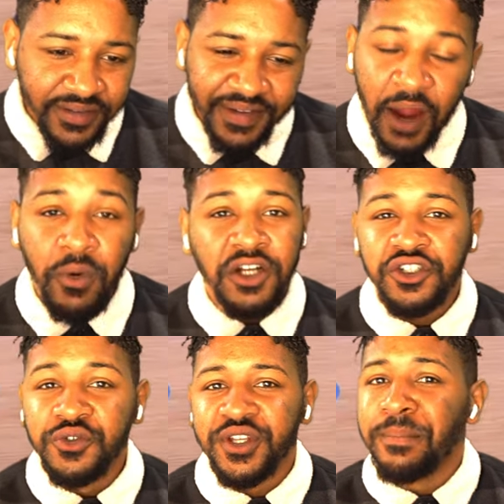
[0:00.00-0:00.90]
I watch
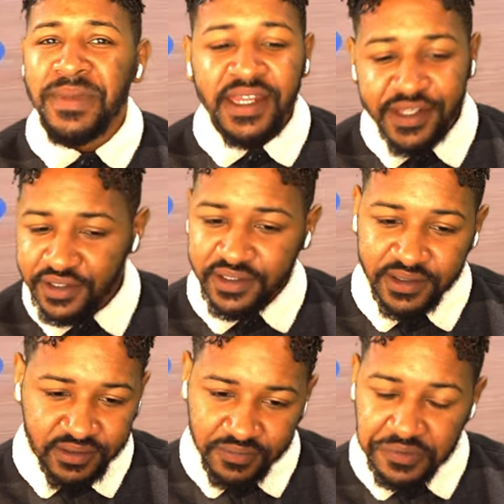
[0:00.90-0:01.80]
those immediately.
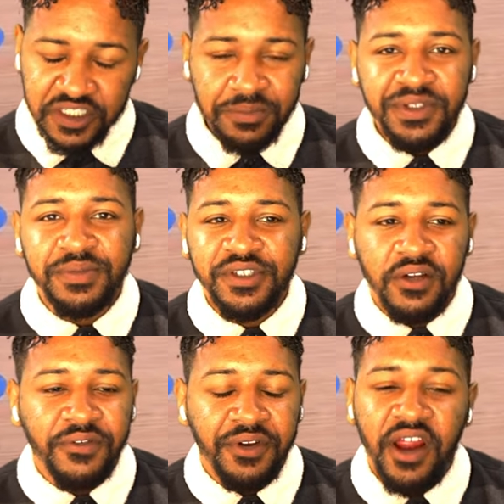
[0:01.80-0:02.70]
You send me some
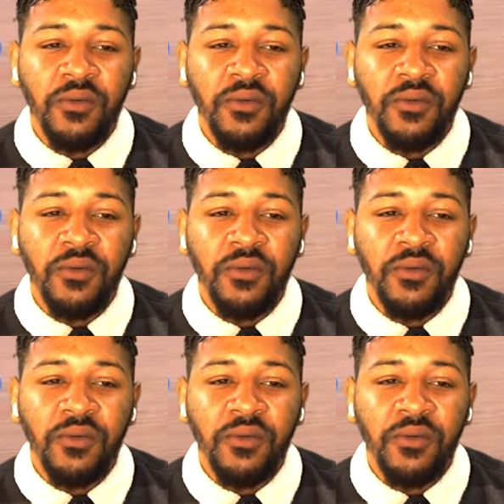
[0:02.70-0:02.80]
stuff on there,